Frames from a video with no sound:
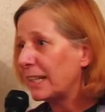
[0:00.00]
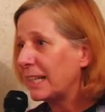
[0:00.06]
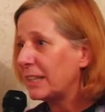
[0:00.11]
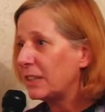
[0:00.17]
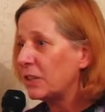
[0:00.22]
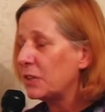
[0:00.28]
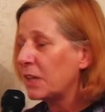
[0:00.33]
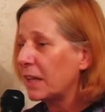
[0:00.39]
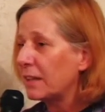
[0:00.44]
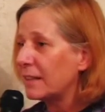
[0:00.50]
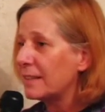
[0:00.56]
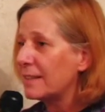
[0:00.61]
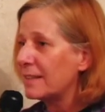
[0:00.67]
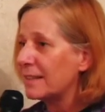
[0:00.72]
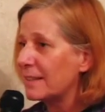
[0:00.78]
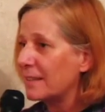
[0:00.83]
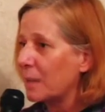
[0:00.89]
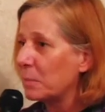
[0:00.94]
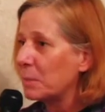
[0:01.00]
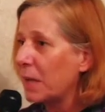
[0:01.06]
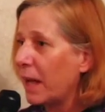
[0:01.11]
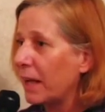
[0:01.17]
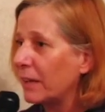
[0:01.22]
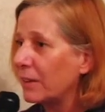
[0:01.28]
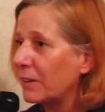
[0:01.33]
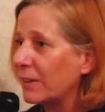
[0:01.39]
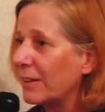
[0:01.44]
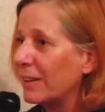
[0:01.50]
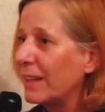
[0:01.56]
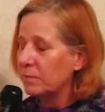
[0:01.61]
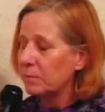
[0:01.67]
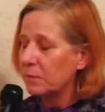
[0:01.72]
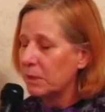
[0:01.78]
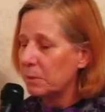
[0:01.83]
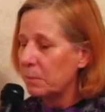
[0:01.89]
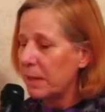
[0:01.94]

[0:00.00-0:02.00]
Can you tell us the subtitle, the